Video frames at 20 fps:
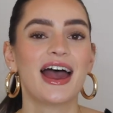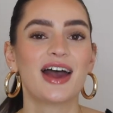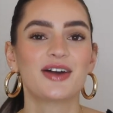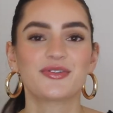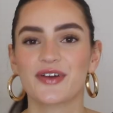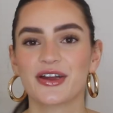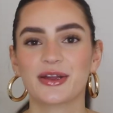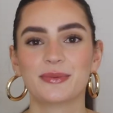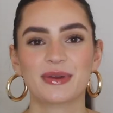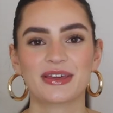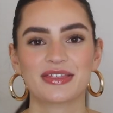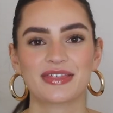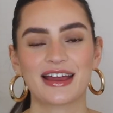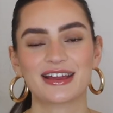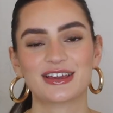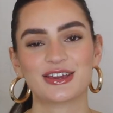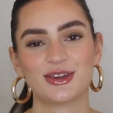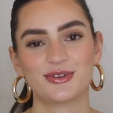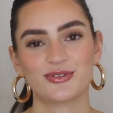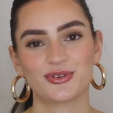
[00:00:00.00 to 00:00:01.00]
A very big
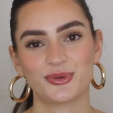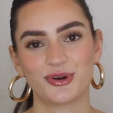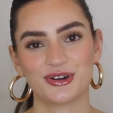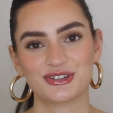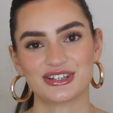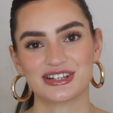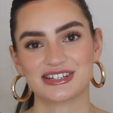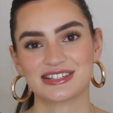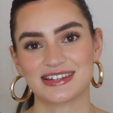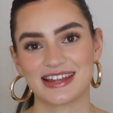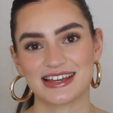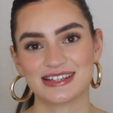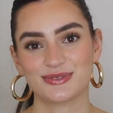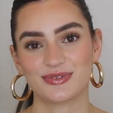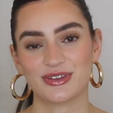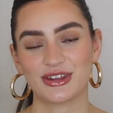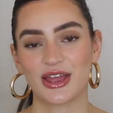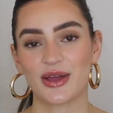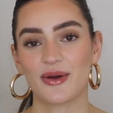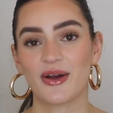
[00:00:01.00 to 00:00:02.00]
thank you for watching today. Today's
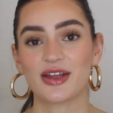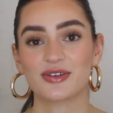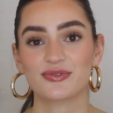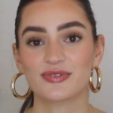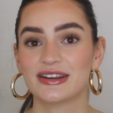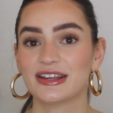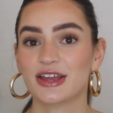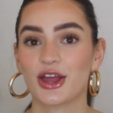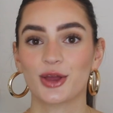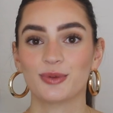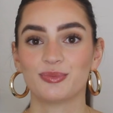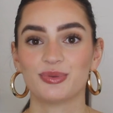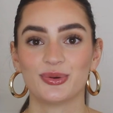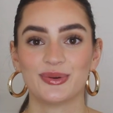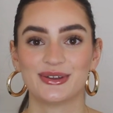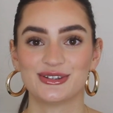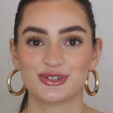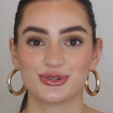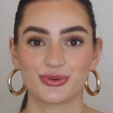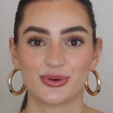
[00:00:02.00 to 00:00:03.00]
video. I really hope you
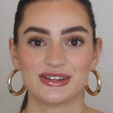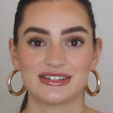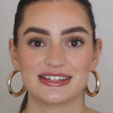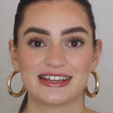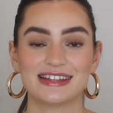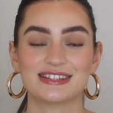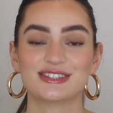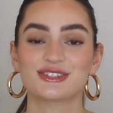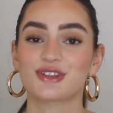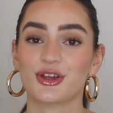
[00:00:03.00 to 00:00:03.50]
enjoyed it.